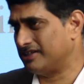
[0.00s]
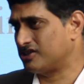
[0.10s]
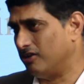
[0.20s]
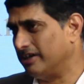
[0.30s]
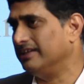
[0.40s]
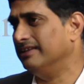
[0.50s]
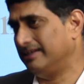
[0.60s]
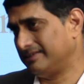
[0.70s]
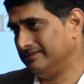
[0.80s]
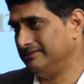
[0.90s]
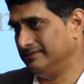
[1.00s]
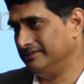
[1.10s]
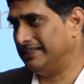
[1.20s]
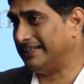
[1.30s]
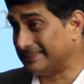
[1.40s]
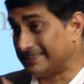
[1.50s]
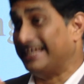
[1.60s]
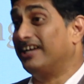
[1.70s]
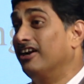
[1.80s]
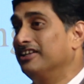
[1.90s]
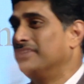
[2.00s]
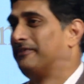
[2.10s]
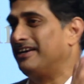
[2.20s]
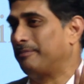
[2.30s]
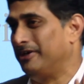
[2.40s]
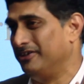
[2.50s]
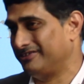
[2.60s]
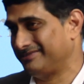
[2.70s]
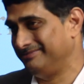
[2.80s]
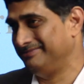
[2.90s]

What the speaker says: What's wrong in that? That is the psychology of entrepreneur.